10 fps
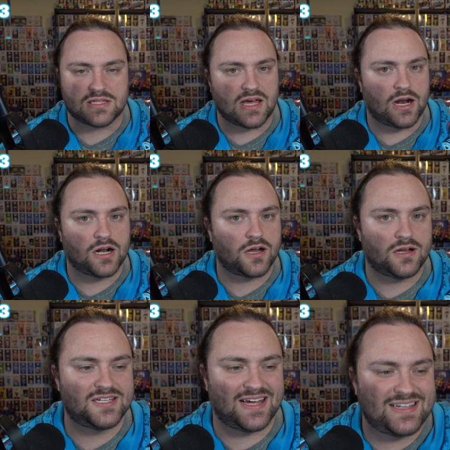take that out of
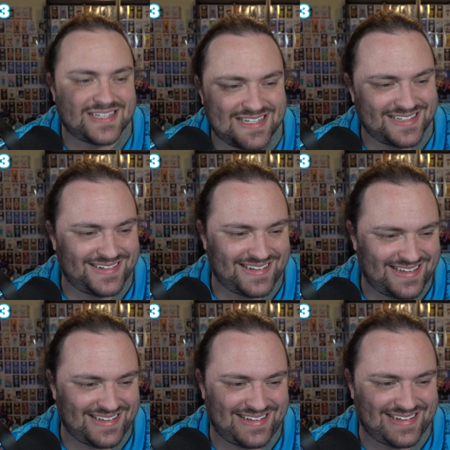context.
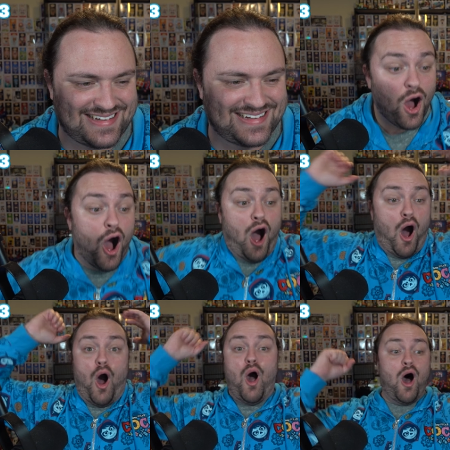
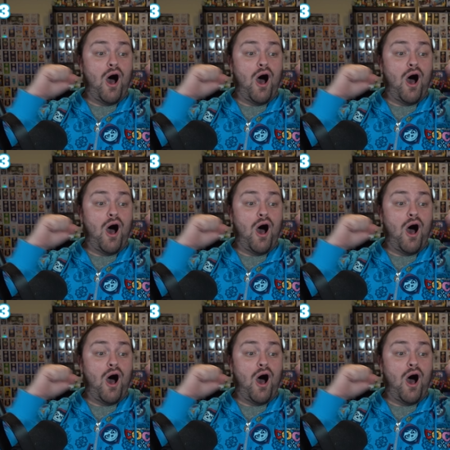oh!